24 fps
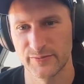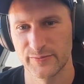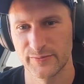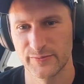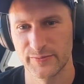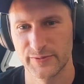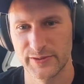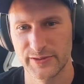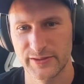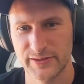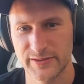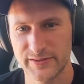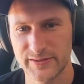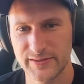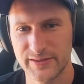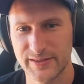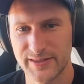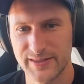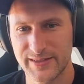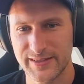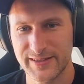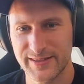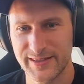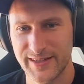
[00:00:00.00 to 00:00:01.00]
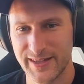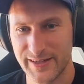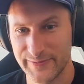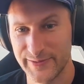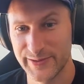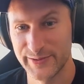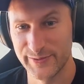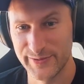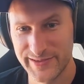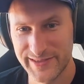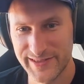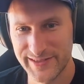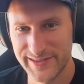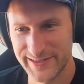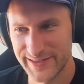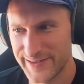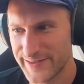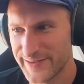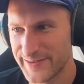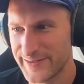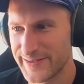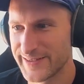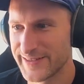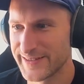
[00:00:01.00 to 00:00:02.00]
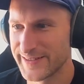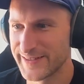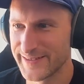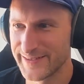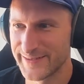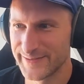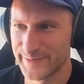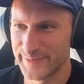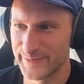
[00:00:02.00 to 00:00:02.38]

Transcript: we have announced it yesterday.